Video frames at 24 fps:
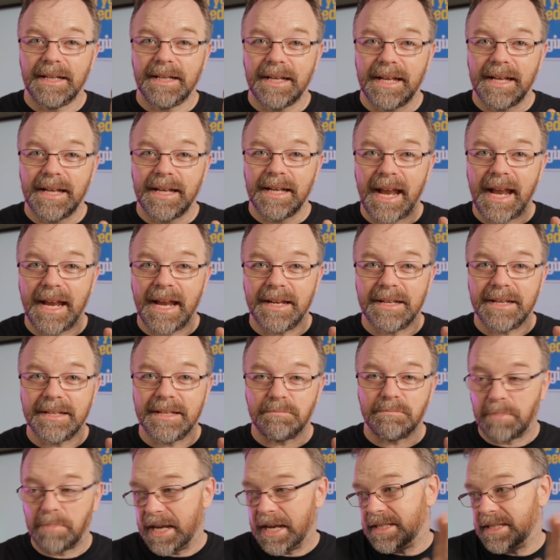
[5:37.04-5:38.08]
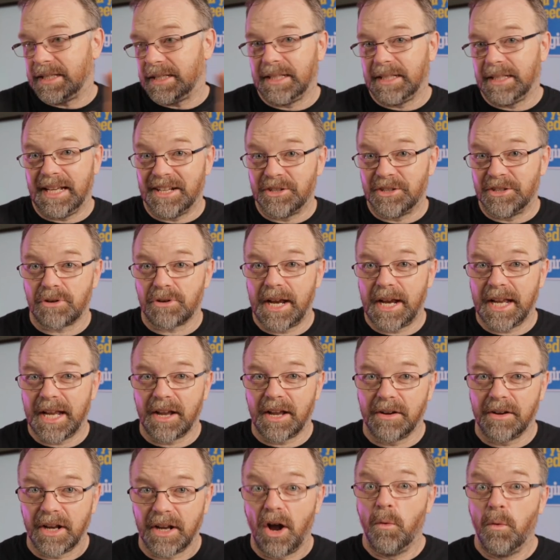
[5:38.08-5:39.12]
and basically Andrea
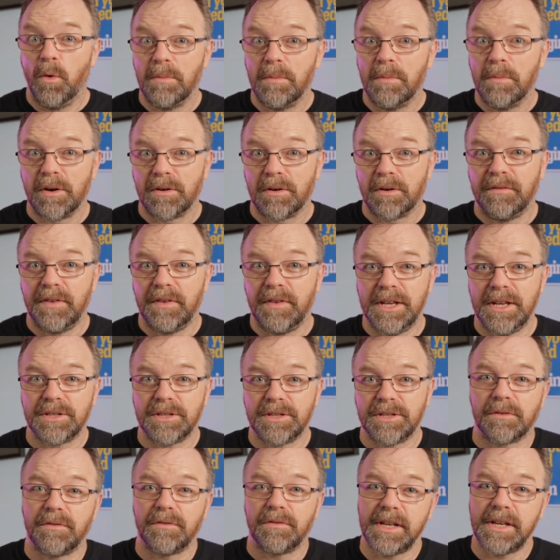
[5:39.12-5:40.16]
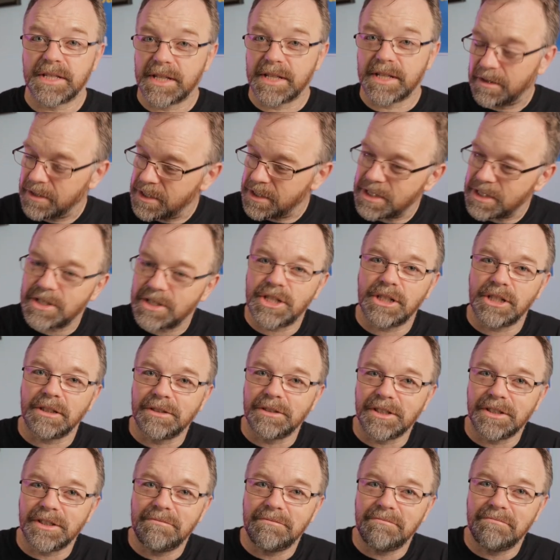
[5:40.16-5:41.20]
going, I want my revenge, and Revenge is going, just chill,
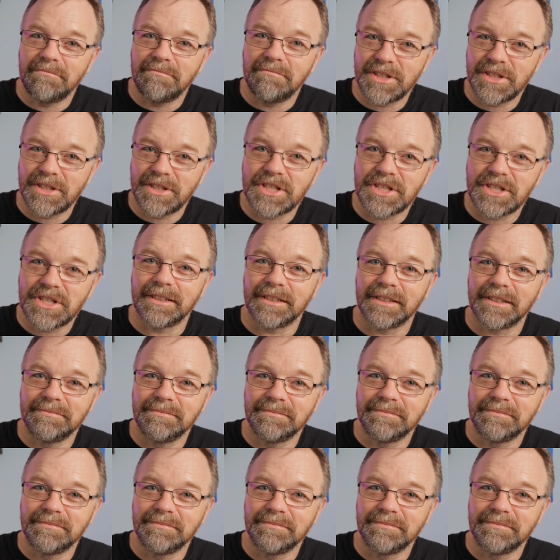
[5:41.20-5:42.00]
dude, just chill.